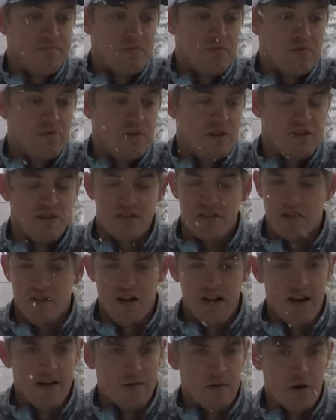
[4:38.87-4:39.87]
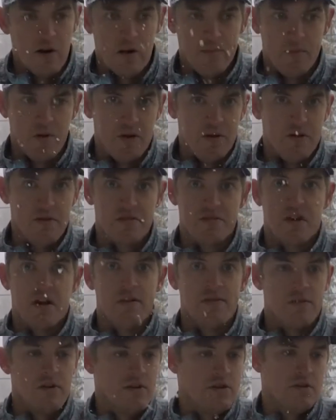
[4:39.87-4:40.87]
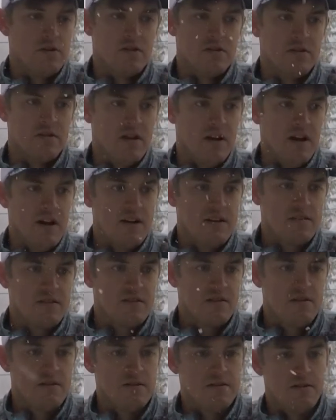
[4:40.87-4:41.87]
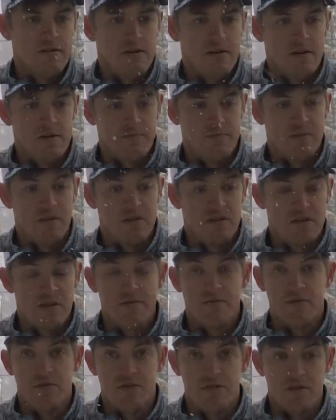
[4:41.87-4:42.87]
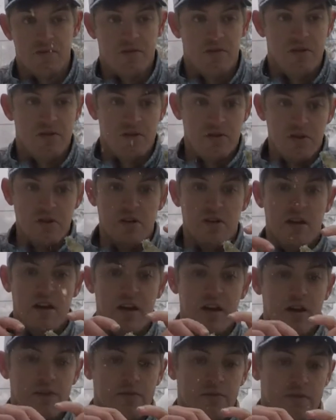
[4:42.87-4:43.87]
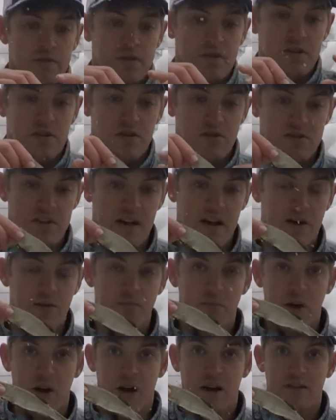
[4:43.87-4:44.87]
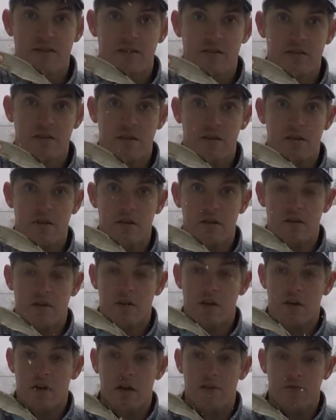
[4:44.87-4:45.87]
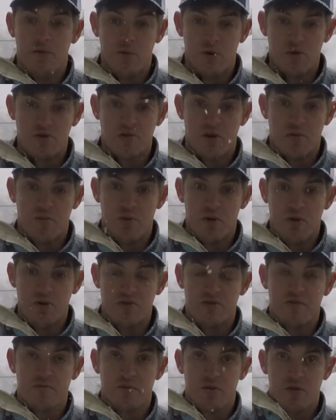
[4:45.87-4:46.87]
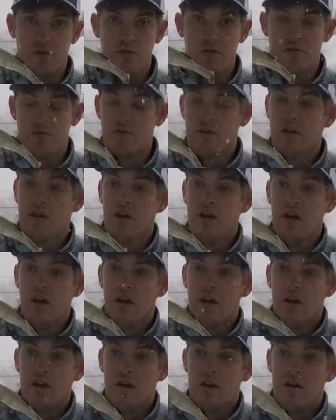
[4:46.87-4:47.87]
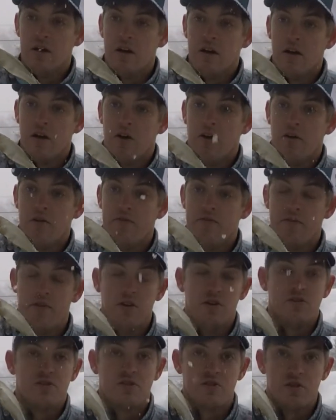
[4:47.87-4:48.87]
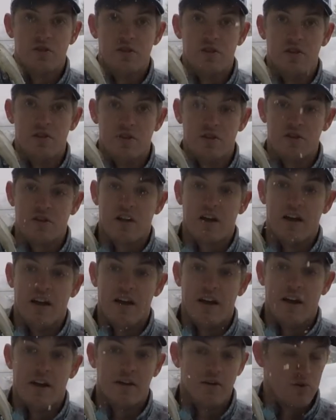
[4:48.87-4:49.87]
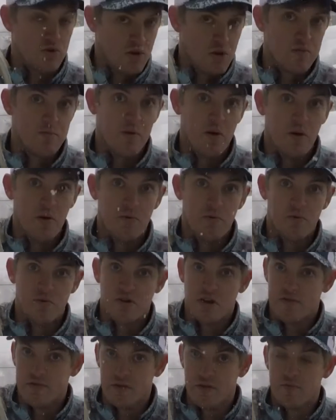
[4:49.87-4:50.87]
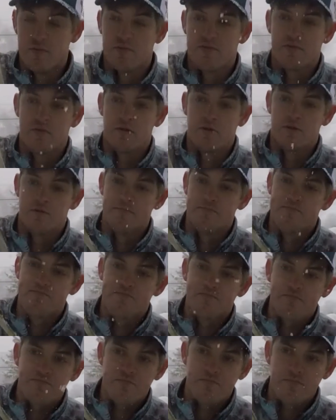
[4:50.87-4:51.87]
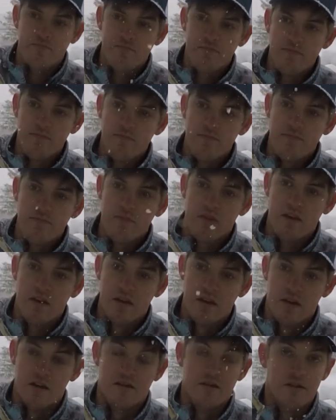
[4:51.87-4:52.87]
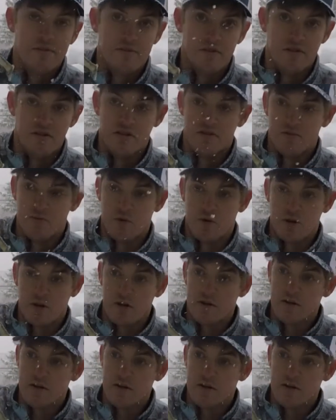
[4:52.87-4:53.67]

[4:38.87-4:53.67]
They slide right up underneath cover, underneath docks. It's definitely something that you need to have in your tackle box if you want to start putting some good fish in your kayak or your boat, whichever you prefer. It definitely does work.